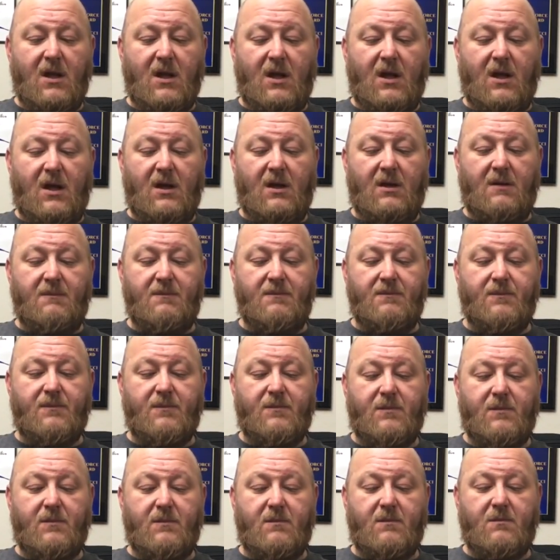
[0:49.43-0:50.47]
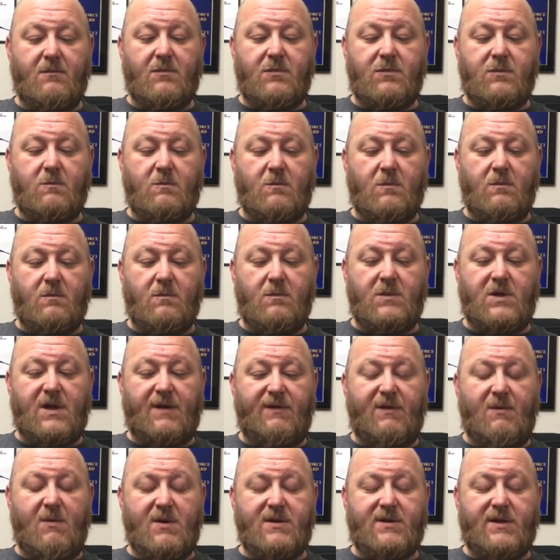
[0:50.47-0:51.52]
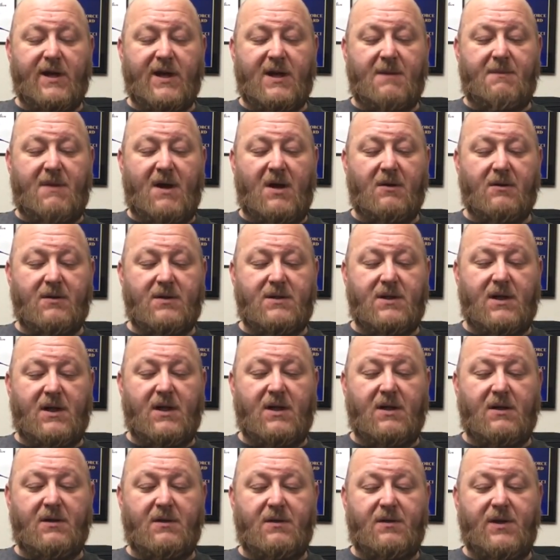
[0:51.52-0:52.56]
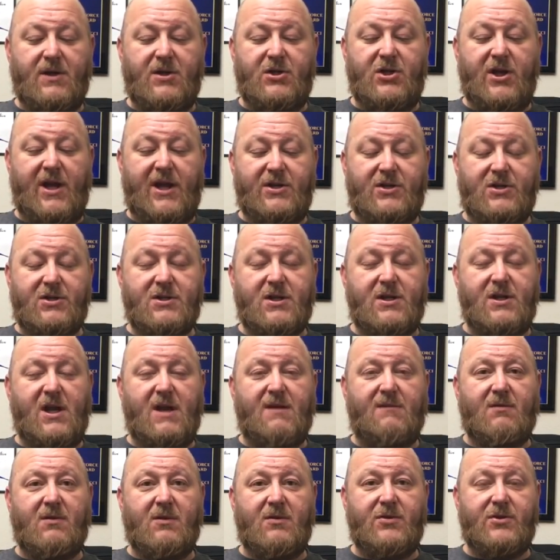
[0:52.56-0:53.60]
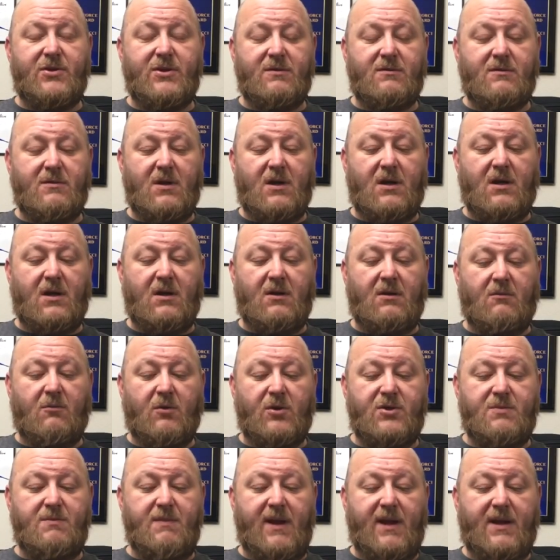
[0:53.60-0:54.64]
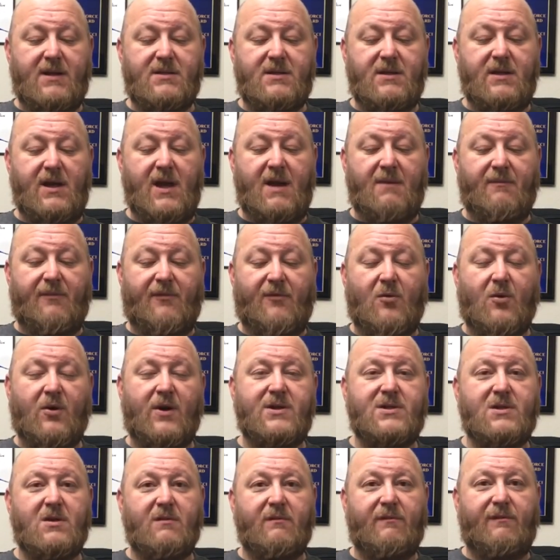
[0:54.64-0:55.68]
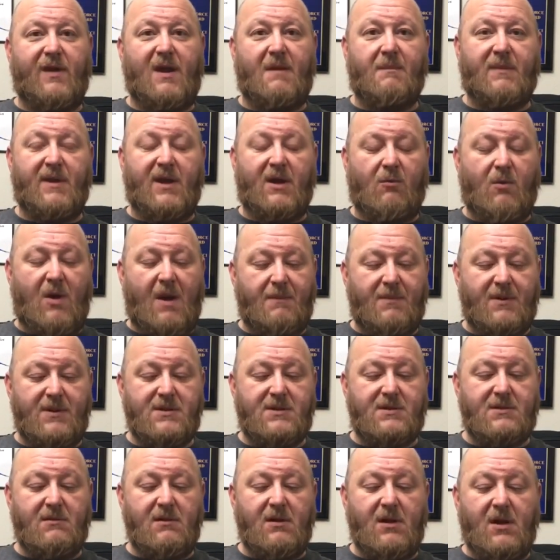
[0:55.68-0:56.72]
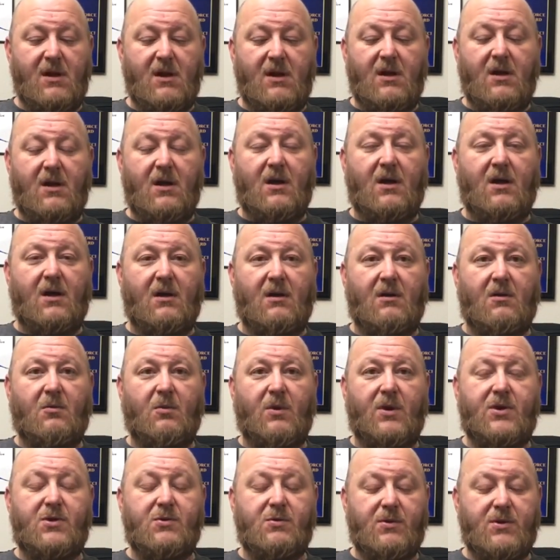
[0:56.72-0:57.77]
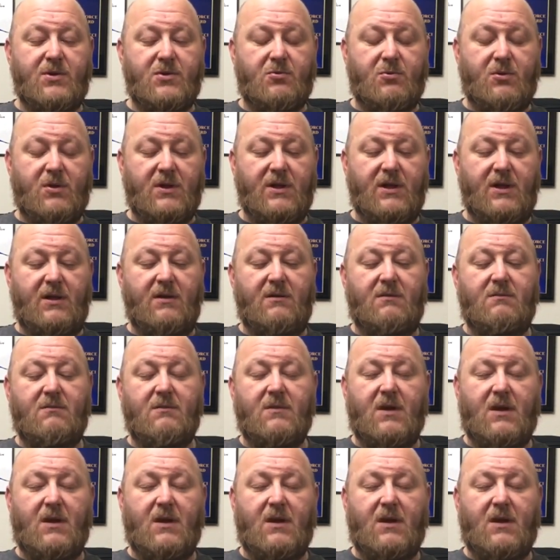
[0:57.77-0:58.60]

Definitely want to talk about the changes in the evolution, which makes the M4 its own family of weapons, which was really